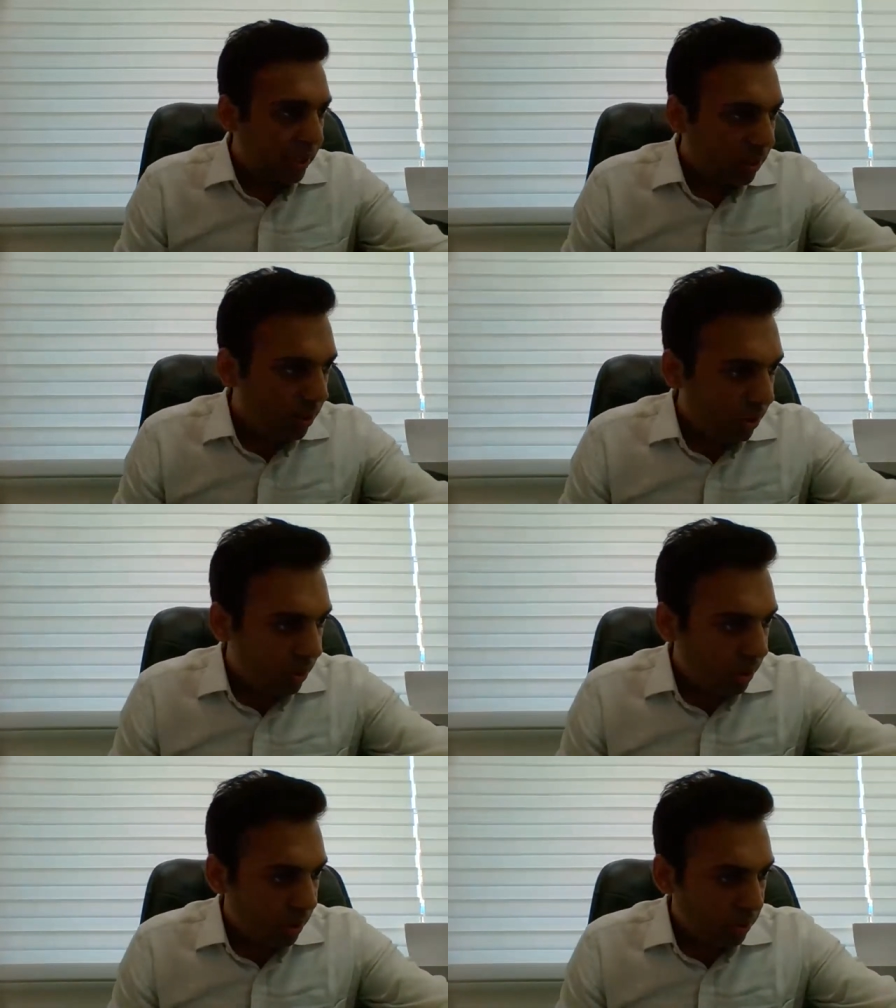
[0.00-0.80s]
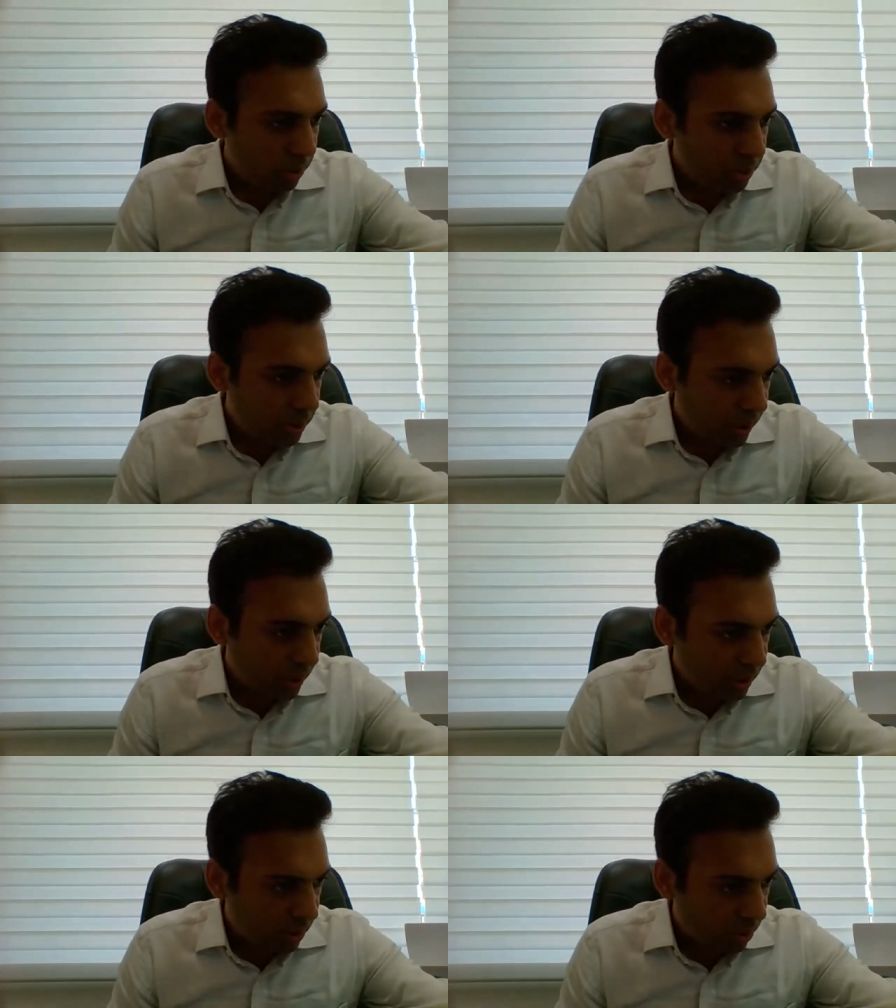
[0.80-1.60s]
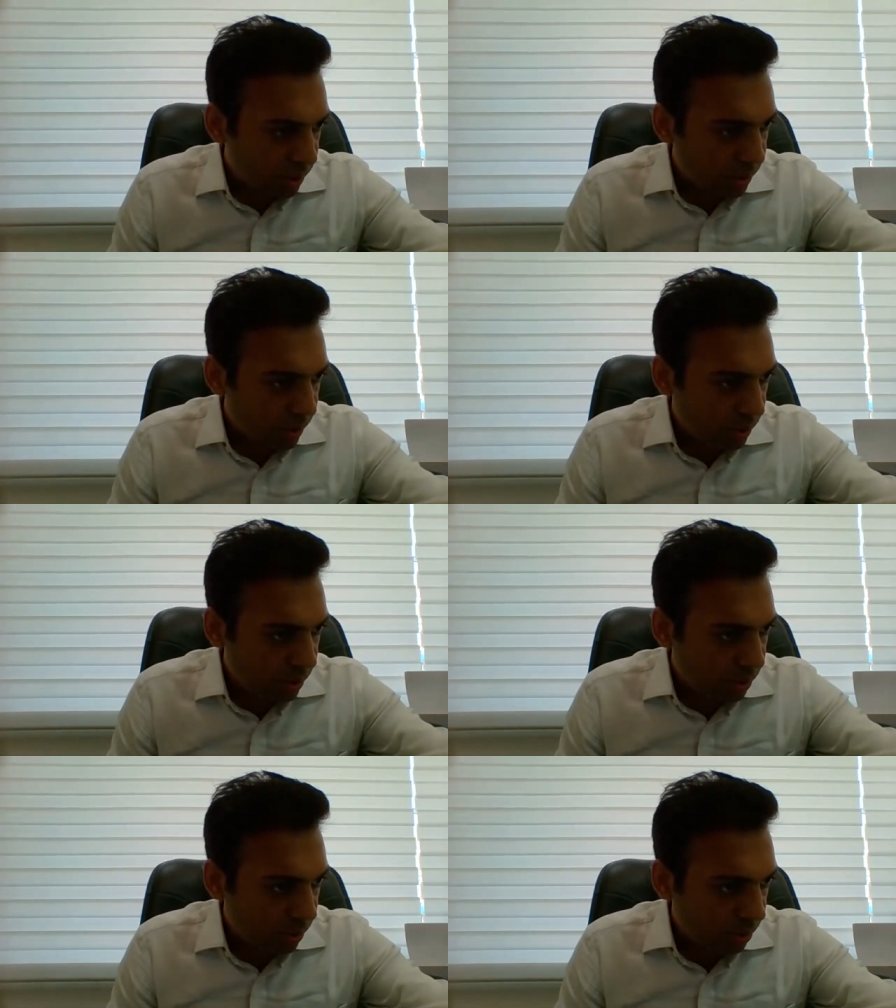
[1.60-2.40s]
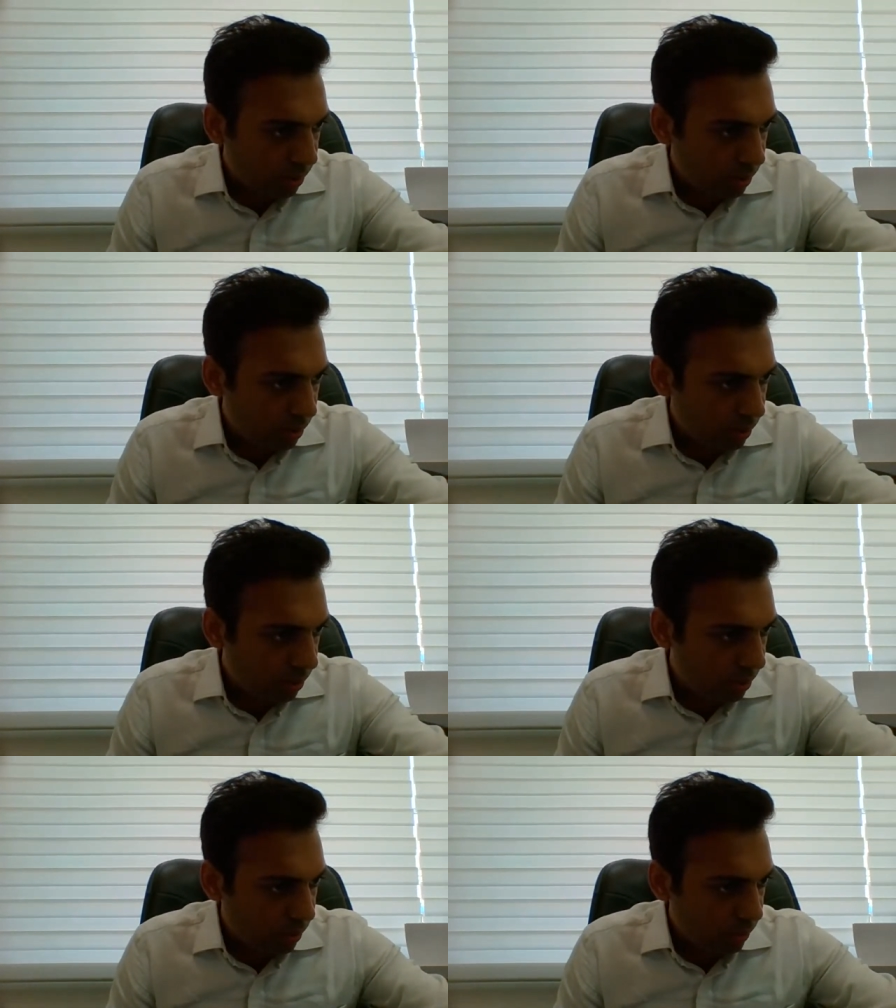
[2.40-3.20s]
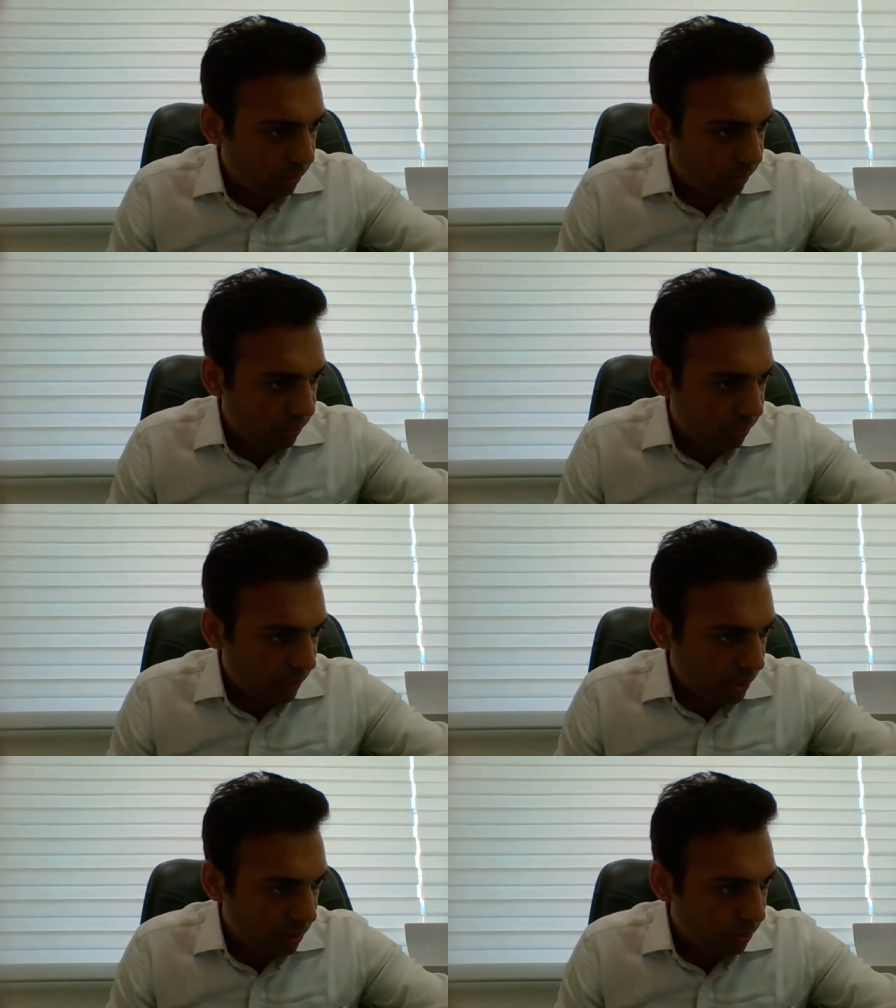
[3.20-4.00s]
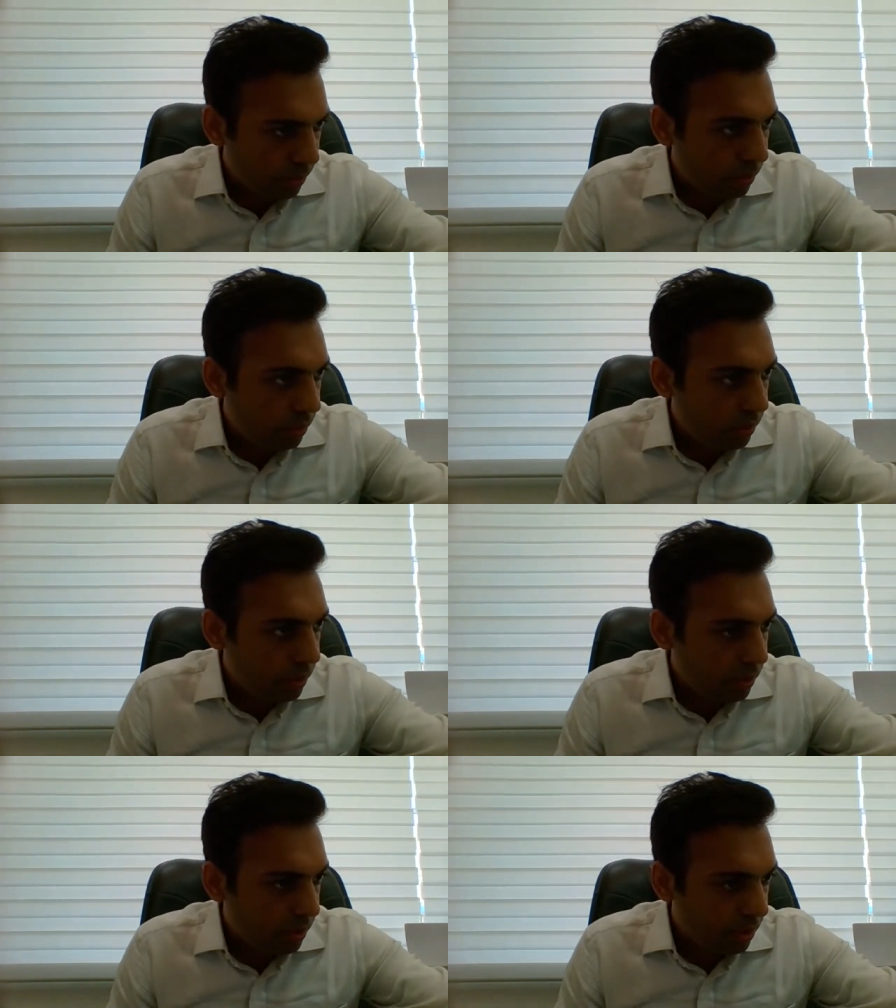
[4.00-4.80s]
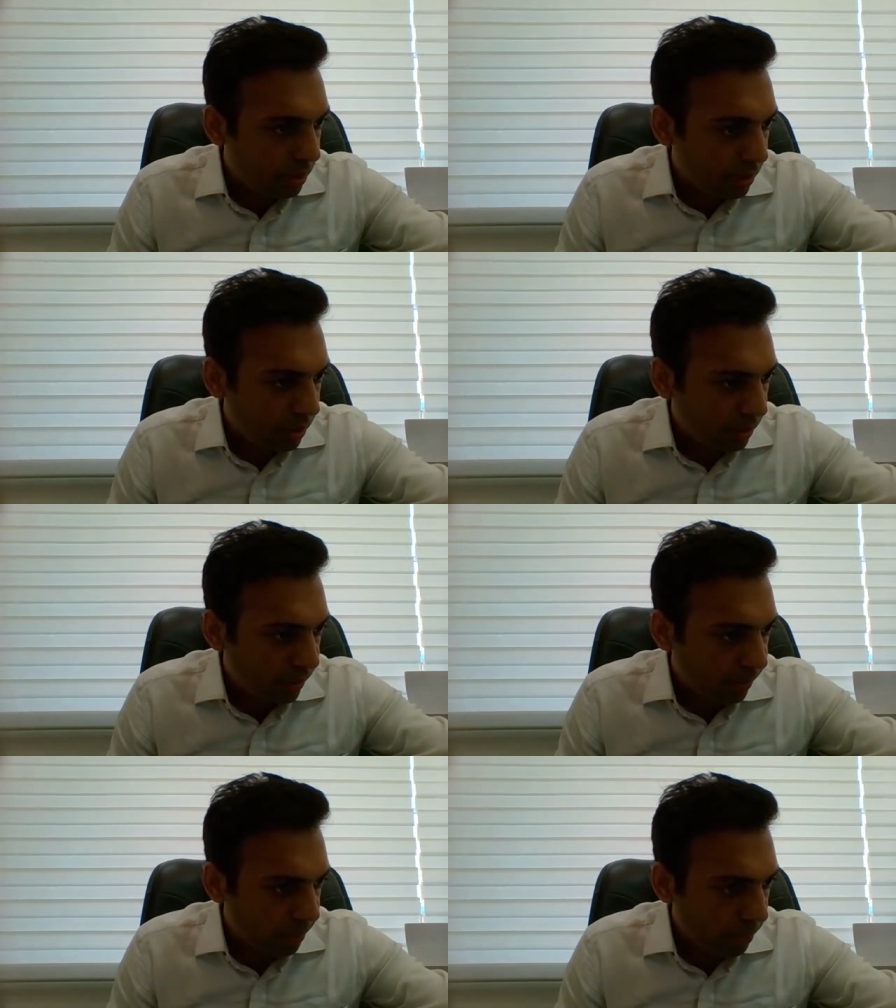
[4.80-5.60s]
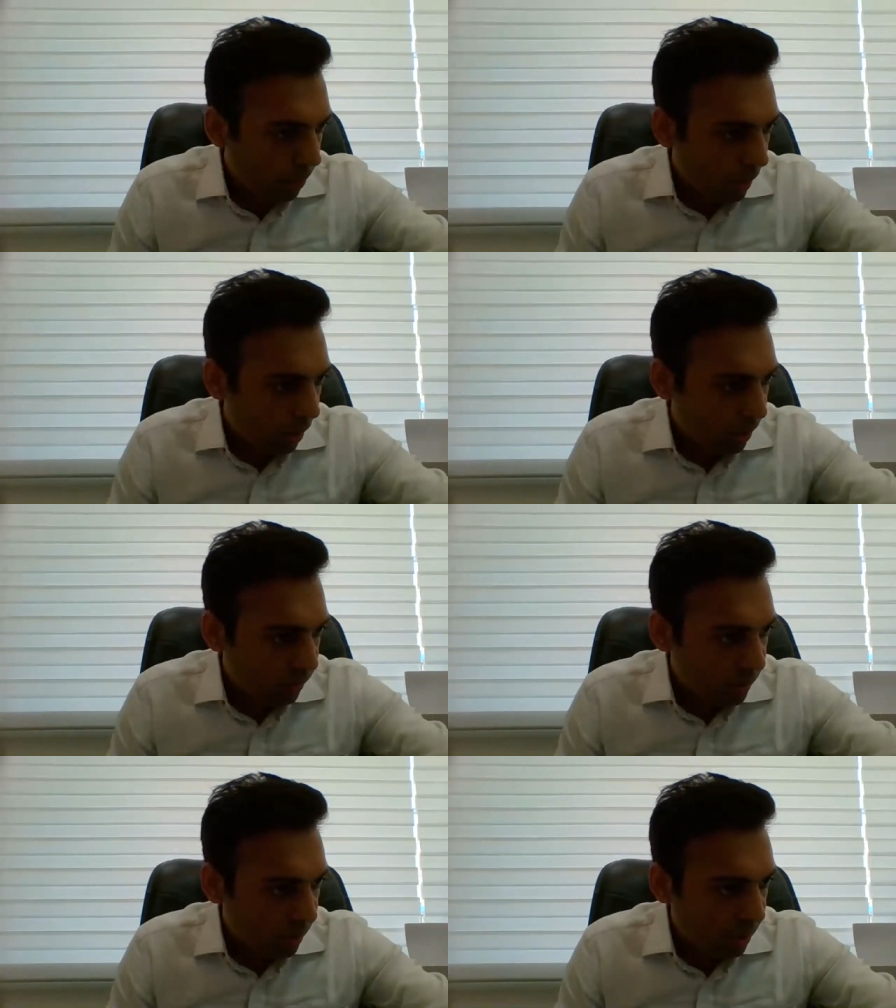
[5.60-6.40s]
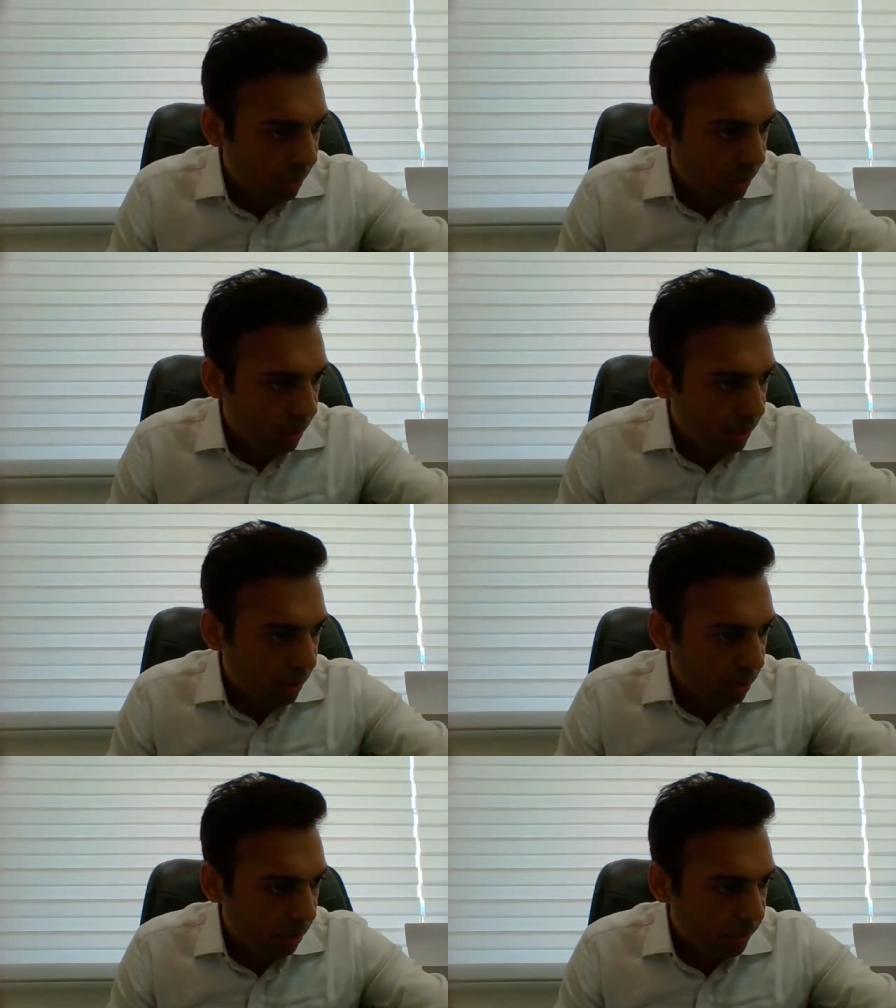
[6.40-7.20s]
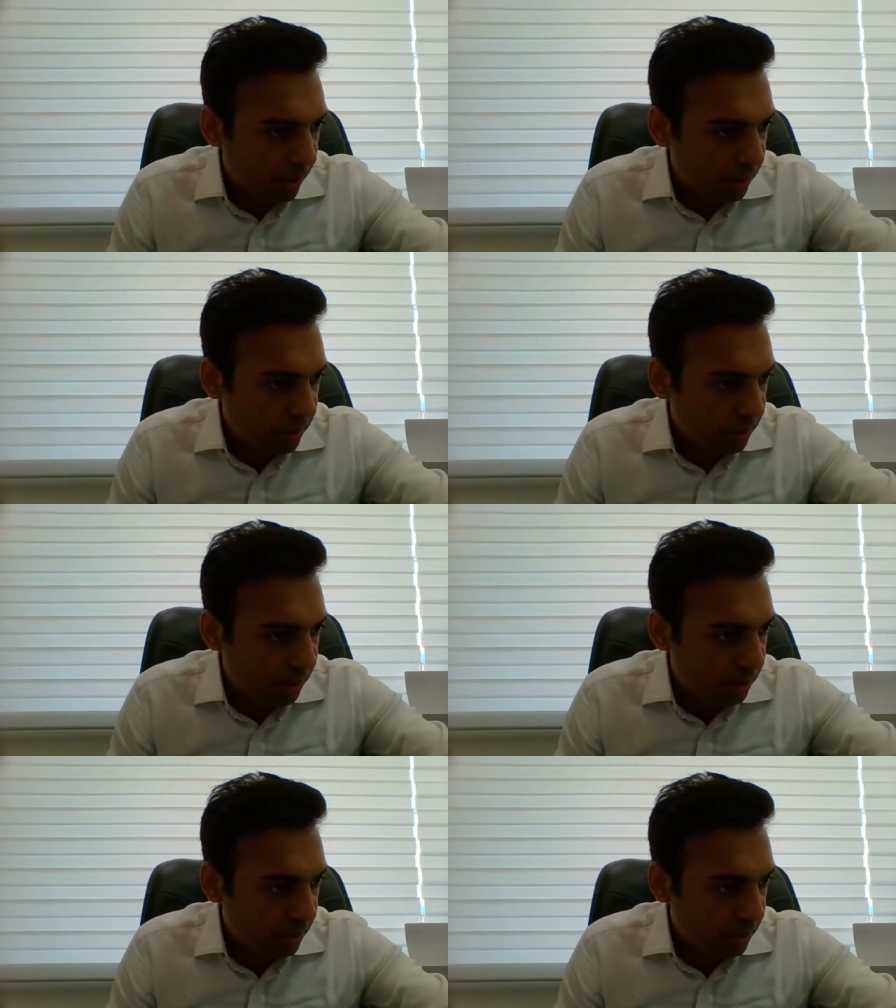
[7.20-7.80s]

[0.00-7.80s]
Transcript: I don't know how to check questions on Facebook. Uh, If there are any comments,